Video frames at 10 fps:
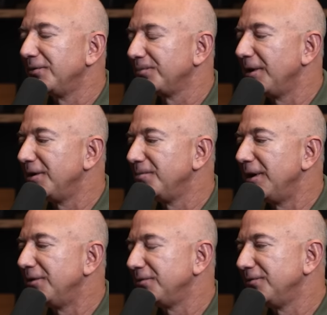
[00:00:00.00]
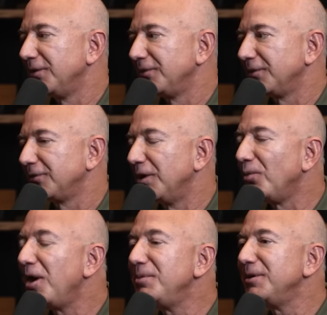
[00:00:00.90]
I was planning to major in physics, and I
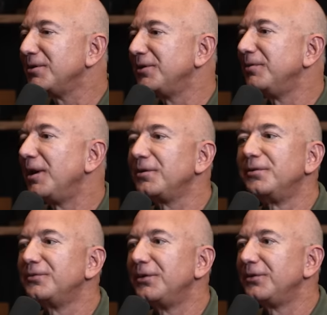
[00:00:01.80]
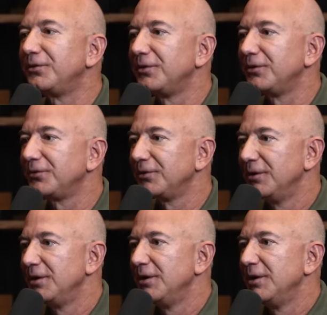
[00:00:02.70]
wanted to be a theoretical physicist,
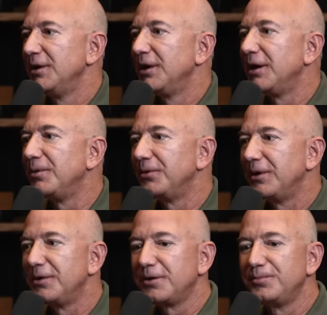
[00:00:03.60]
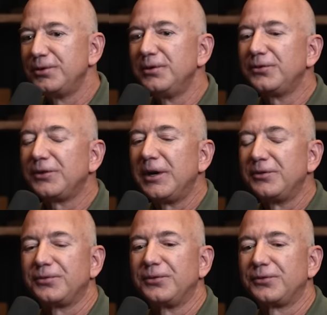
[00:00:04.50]
and the computer
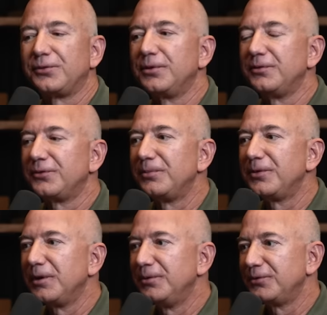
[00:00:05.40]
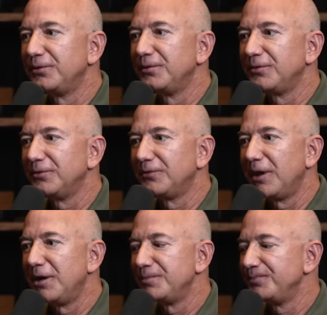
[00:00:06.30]
science was sort of something I was doing for
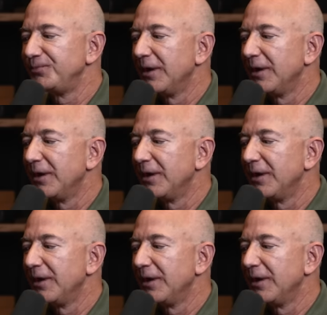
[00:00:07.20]
fun.